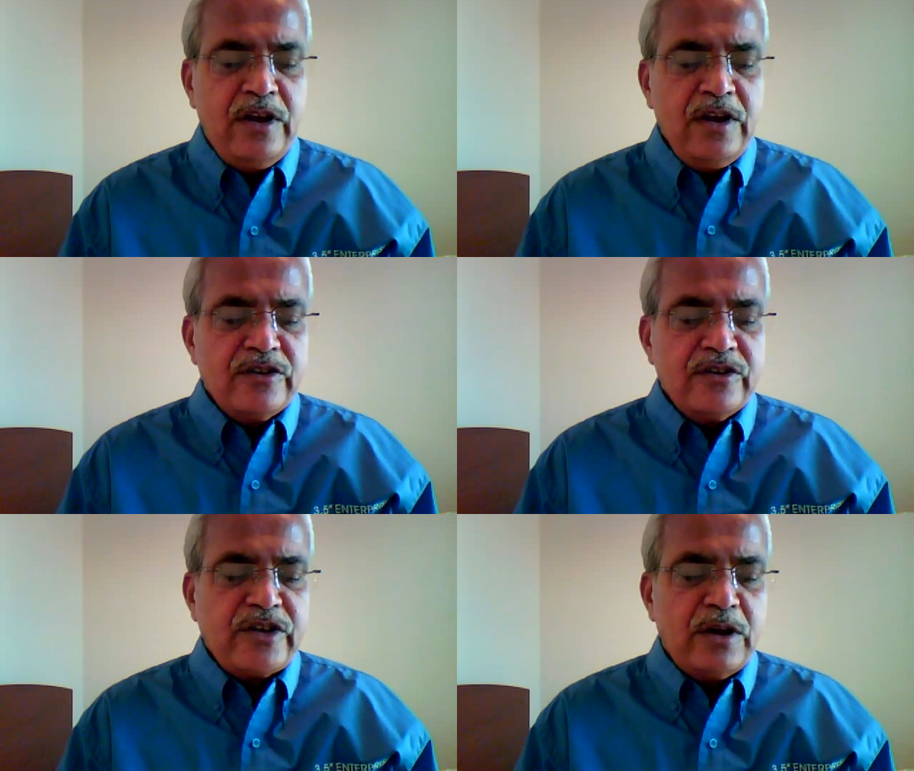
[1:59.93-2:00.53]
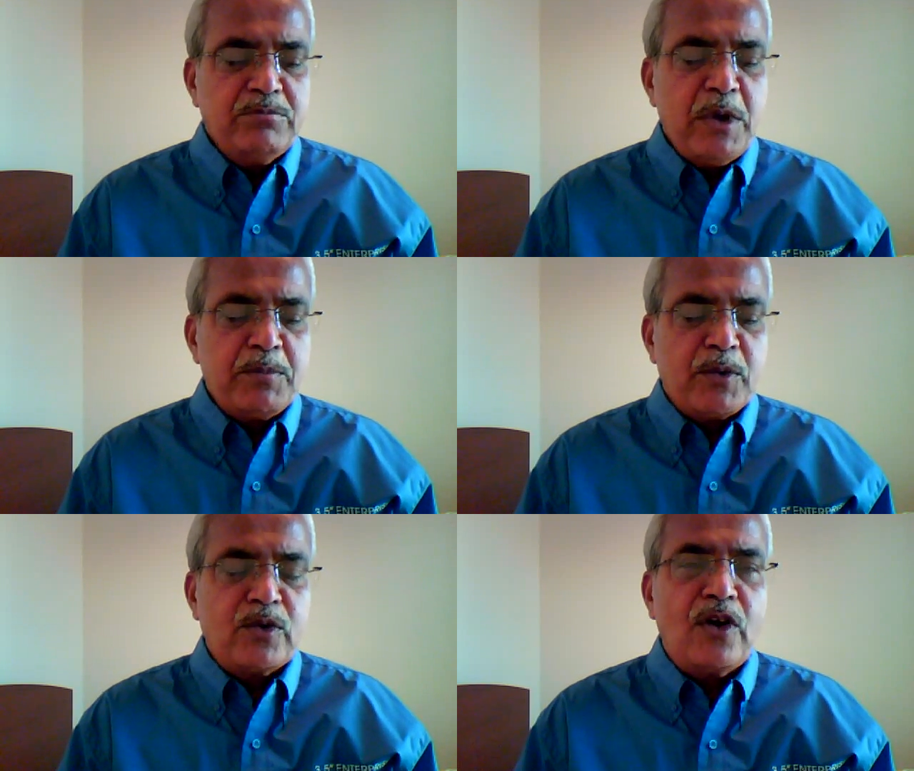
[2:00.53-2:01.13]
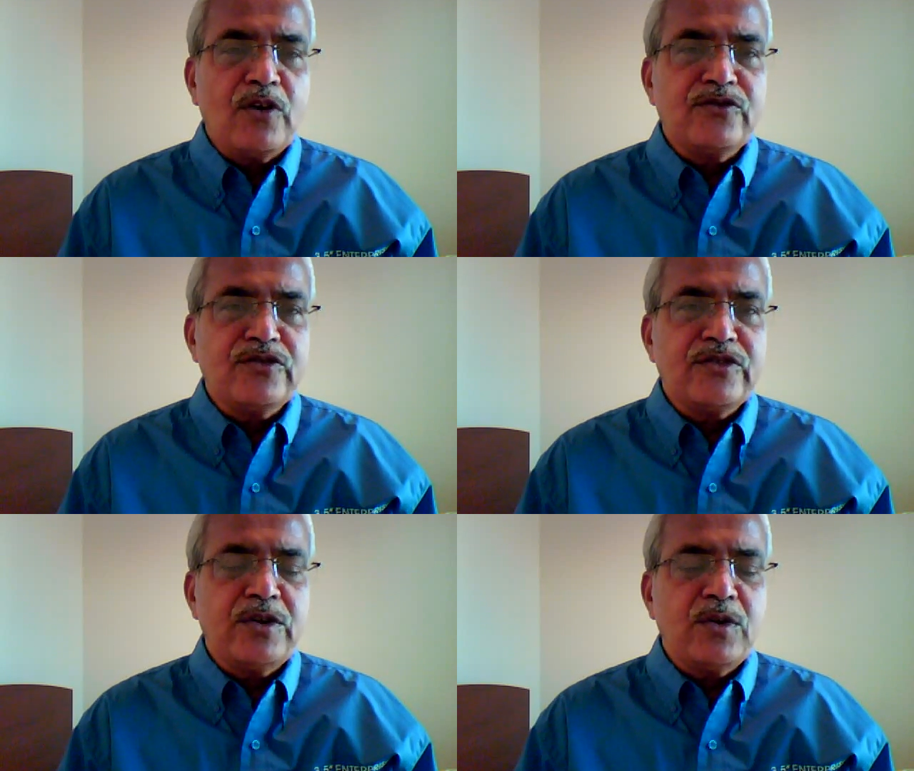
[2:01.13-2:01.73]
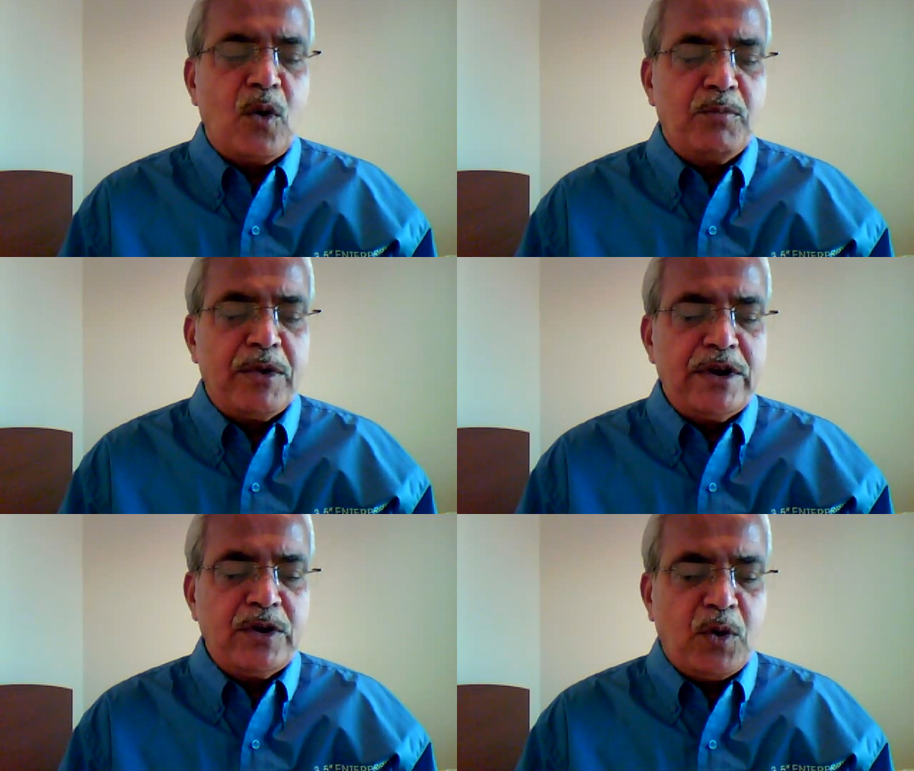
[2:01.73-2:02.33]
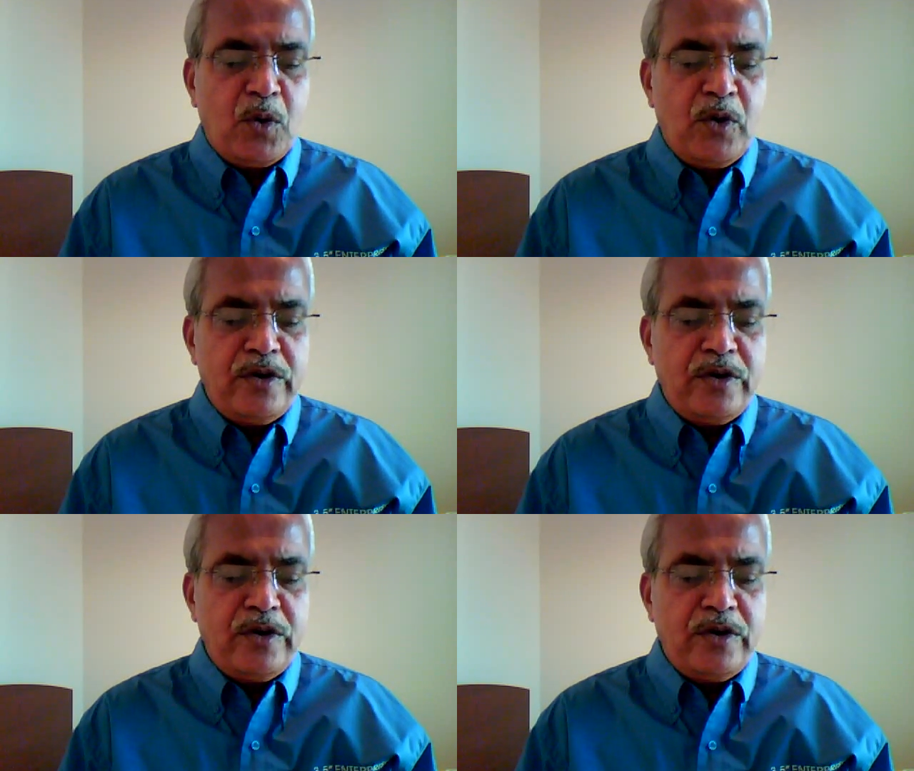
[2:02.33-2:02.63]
shall be pronounced in open court